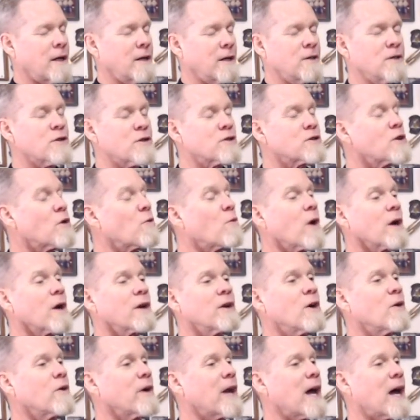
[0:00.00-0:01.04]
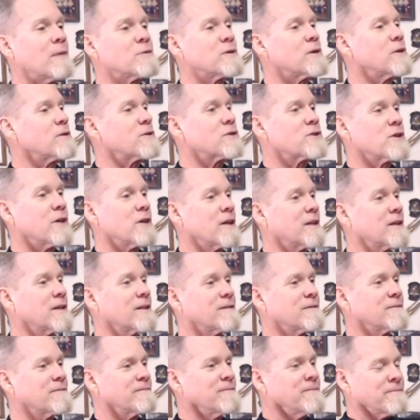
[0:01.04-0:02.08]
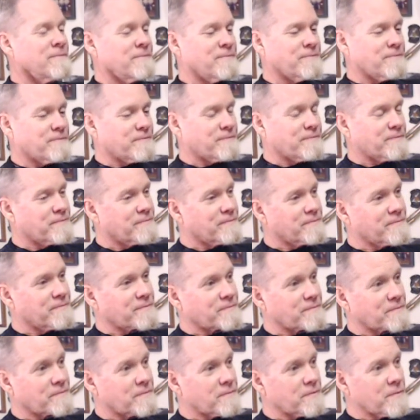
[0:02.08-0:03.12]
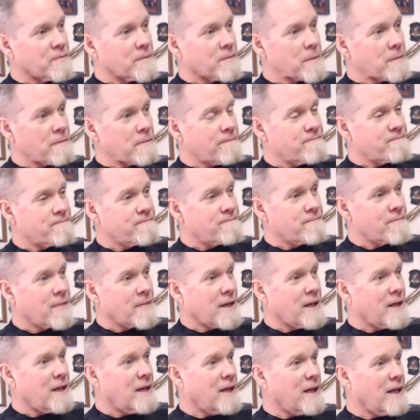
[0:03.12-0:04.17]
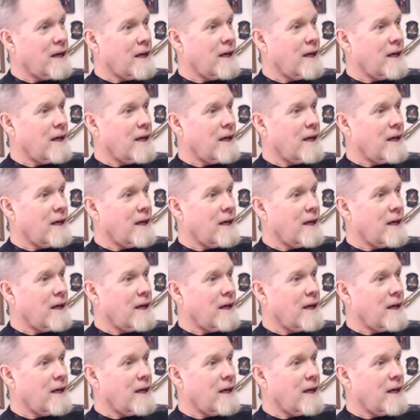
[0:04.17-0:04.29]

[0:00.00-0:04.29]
You just don't want to know what happens. That's hilarious. So, talk about supervision.